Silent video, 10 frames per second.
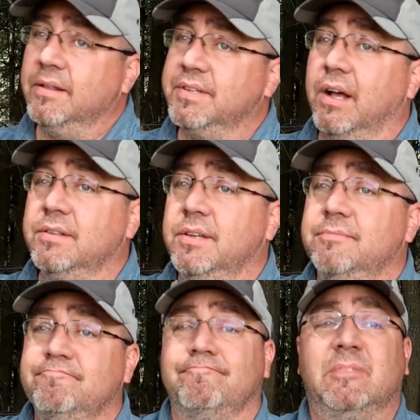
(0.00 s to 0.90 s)
telling you,
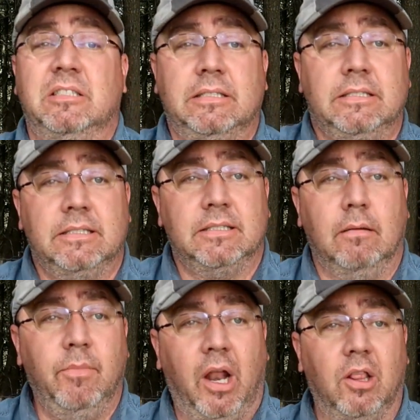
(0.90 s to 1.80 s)

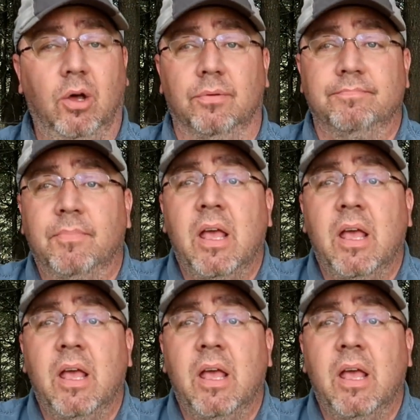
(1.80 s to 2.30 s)
I'm not alone.